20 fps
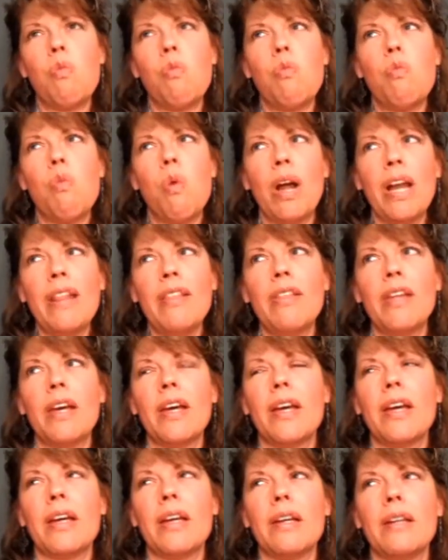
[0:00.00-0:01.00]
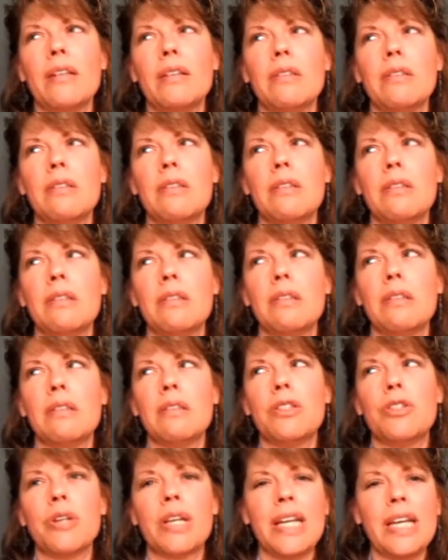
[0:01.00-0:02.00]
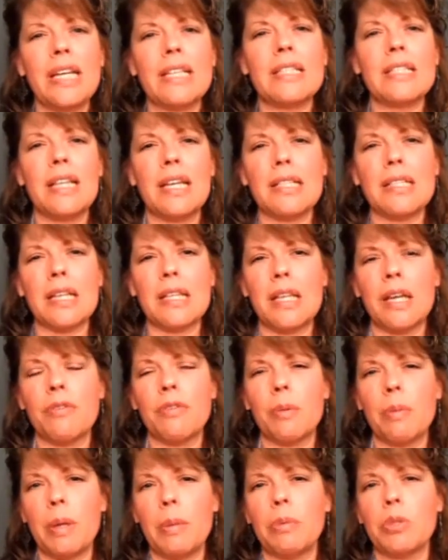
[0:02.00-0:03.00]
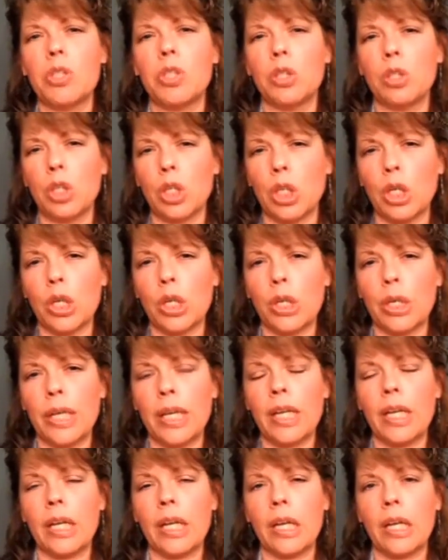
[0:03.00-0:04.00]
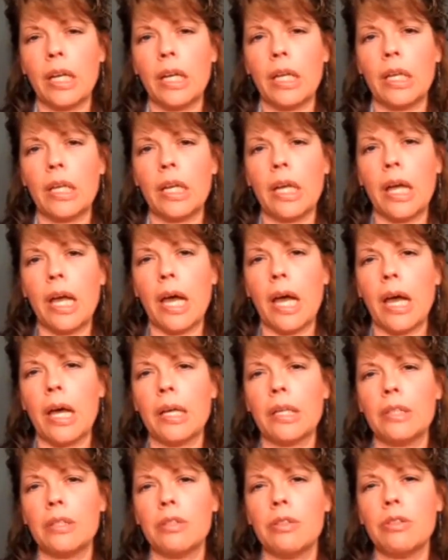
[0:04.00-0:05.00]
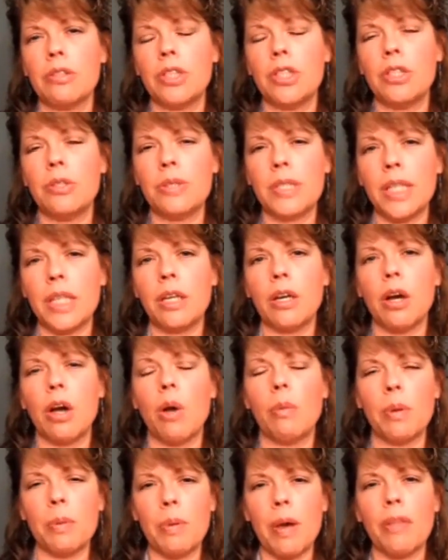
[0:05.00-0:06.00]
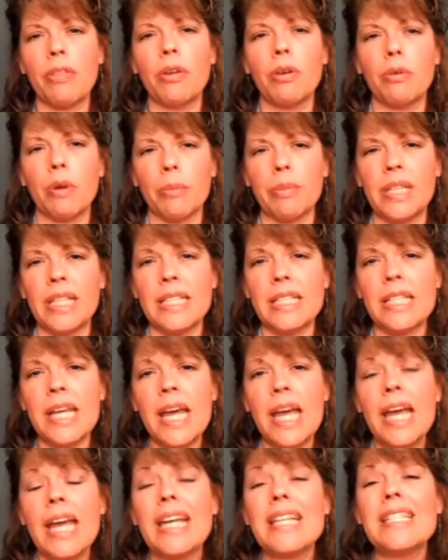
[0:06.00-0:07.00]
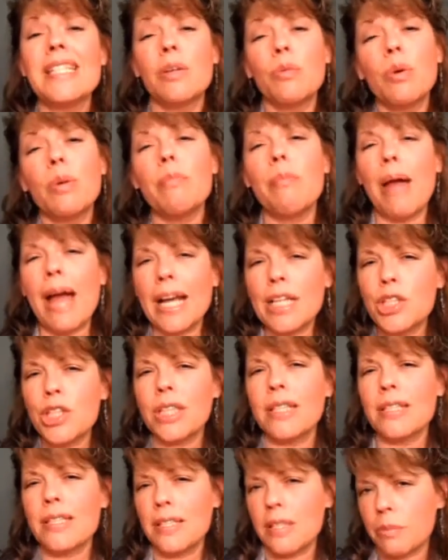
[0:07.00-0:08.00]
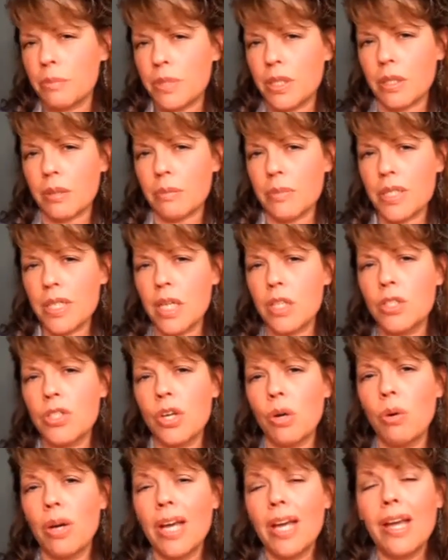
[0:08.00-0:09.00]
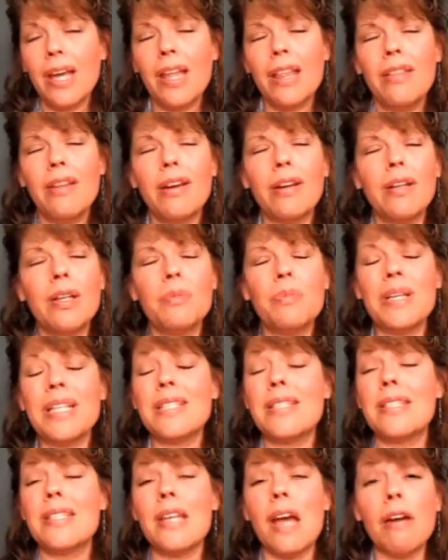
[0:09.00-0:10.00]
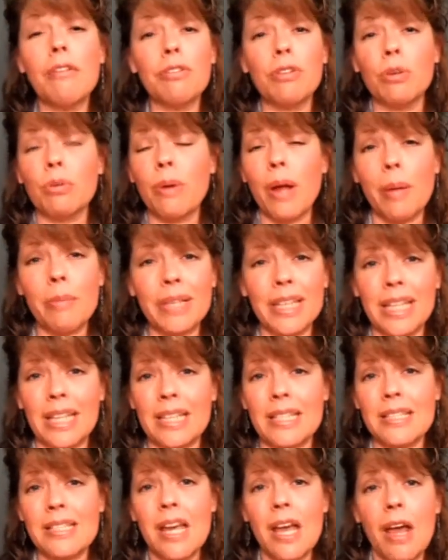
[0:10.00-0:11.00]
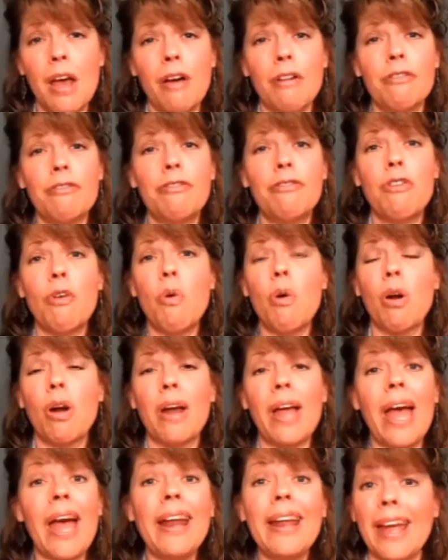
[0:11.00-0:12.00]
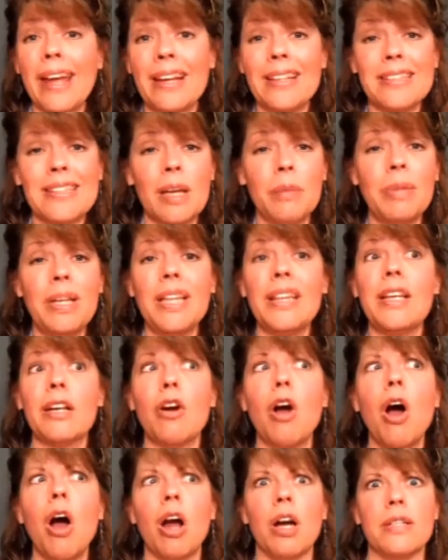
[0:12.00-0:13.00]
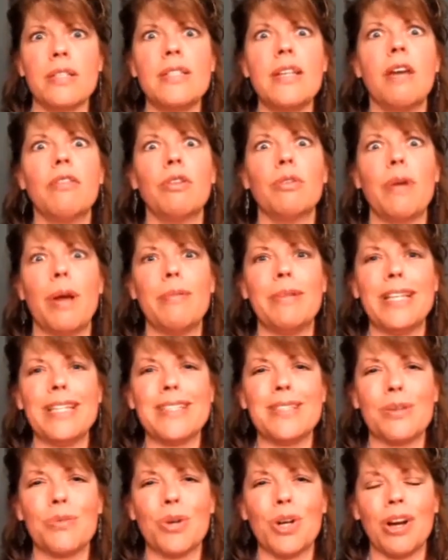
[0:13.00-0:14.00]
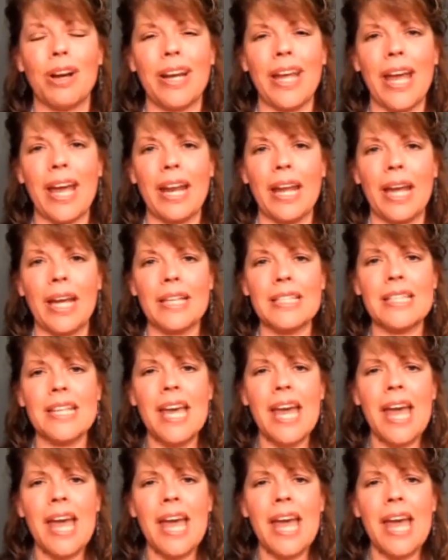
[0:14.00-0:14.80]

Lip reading: One of the trickiest things I think for people to learn in using homeopathic remedies is that we're matching the symptoms. And so there could be several remedies for headaches. I mean, there are several remedies that work on headaches.